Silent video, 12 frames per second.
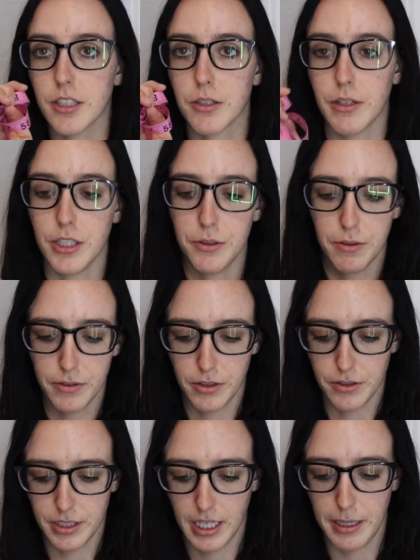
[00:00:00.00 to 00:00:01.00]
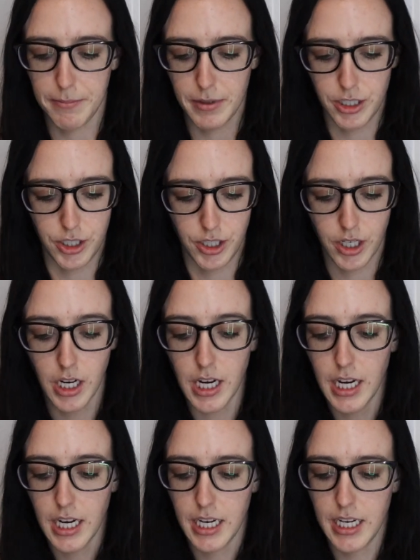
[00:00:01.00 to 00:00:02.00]
So I do have a little tape measure
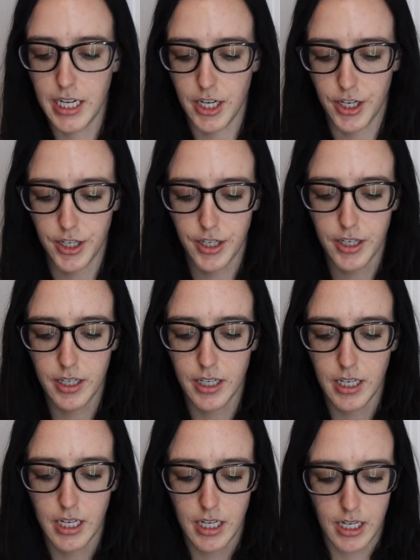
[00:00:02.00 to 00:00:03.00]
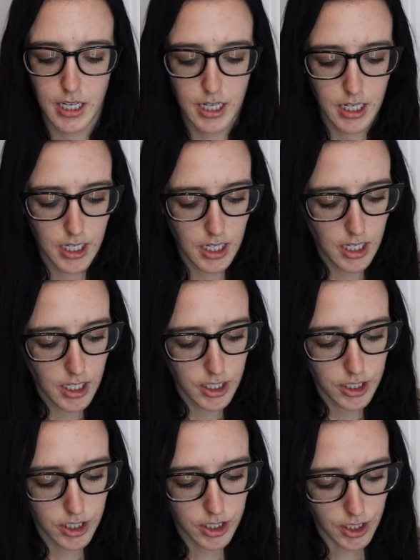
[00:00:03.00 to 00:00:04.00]
here.
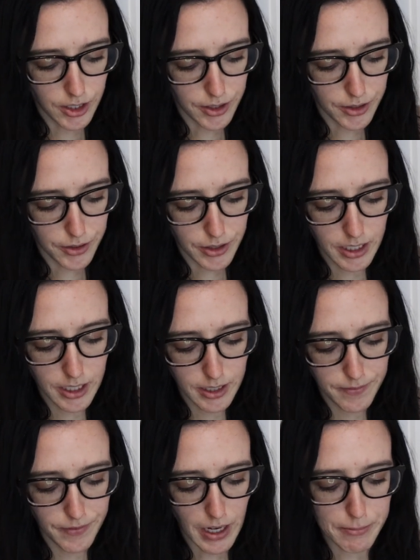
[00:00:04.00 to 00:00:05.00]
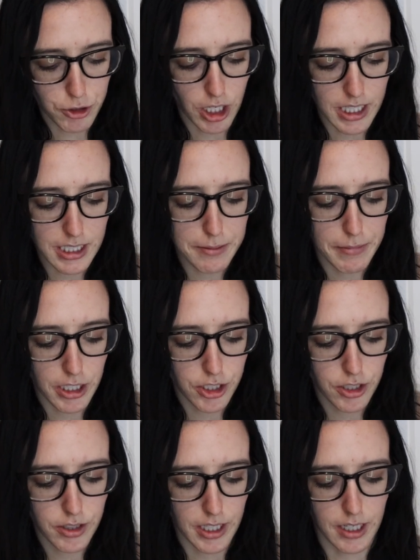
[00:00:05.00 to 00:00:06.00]
So I'm trying to
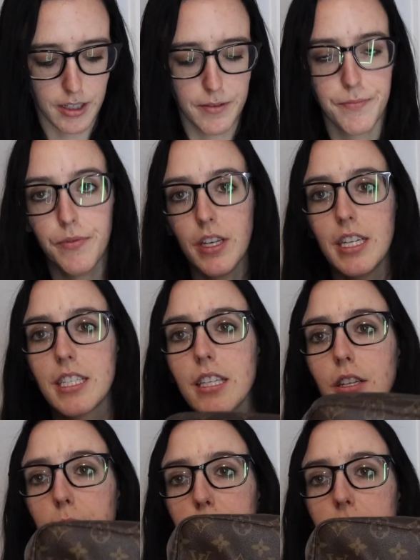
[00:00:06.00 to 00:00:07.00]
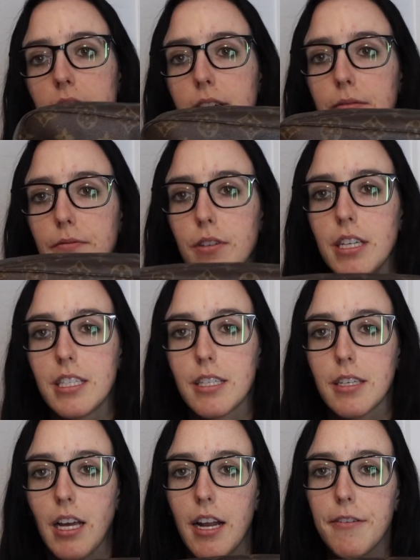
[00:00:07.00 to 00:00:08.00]
measure, like,
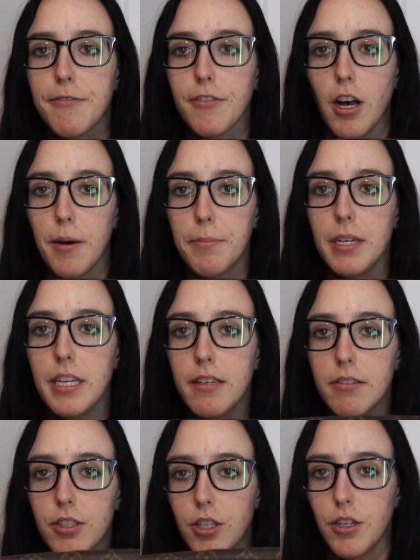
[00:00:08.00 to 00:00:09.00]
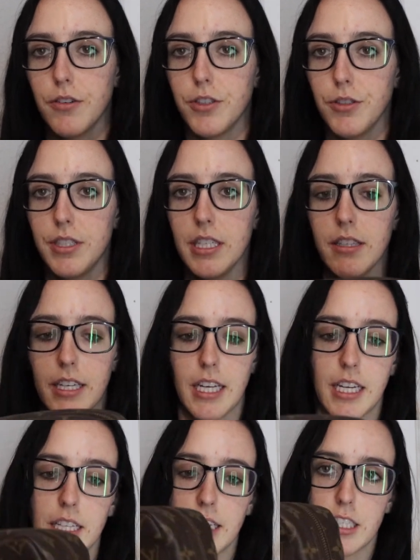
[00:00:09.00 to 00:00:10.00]
it's kind of floppy. So as you see, like,
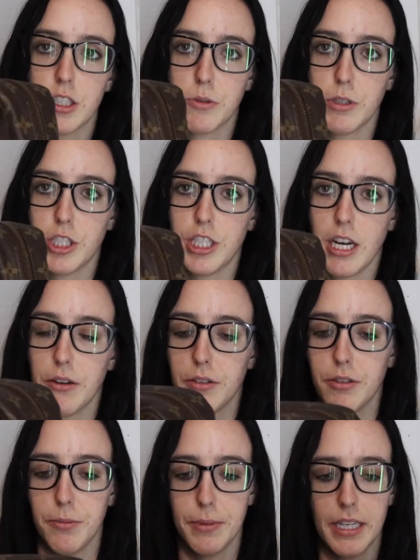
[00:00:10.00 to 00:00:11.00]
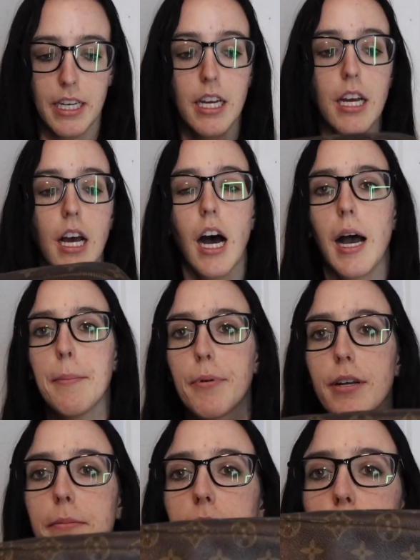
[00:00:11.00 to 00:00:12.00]
it can like squish down a little bit. I'm
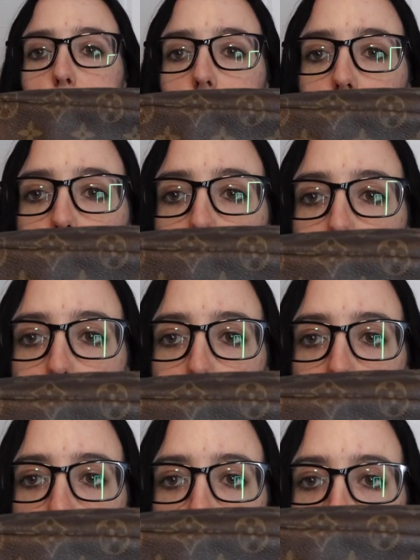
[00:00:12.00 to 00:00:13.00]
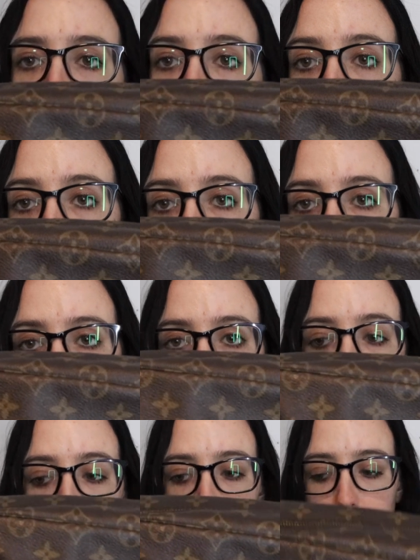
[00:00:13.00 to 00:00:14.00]
pretty much measuring from like the piping
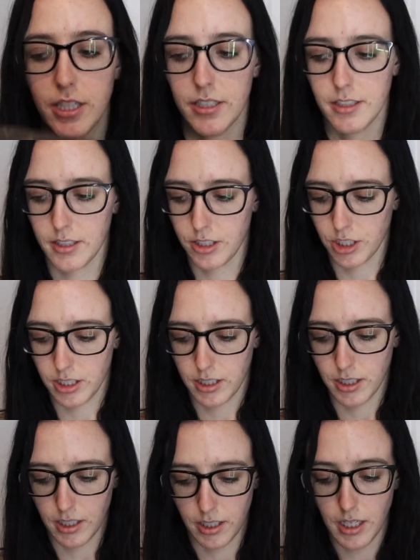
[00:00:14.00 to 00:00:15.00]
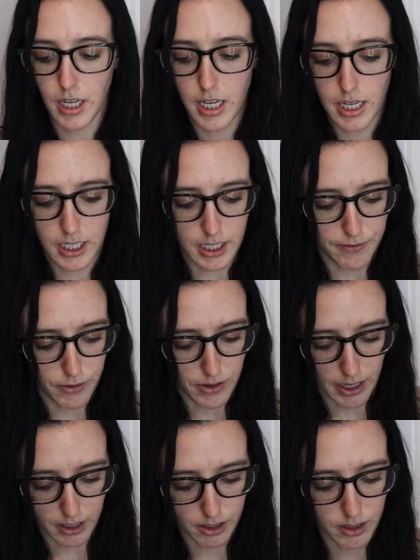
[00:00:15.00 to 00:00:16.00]
edges just to give you
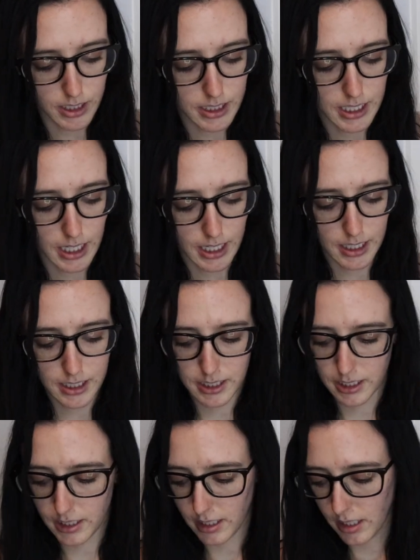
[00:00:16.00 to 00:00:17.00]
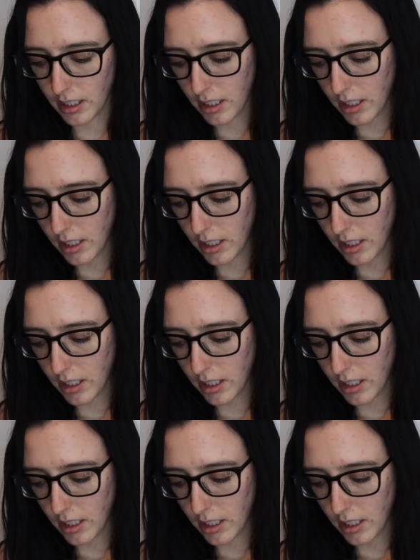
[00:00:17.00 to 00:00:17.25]
that context.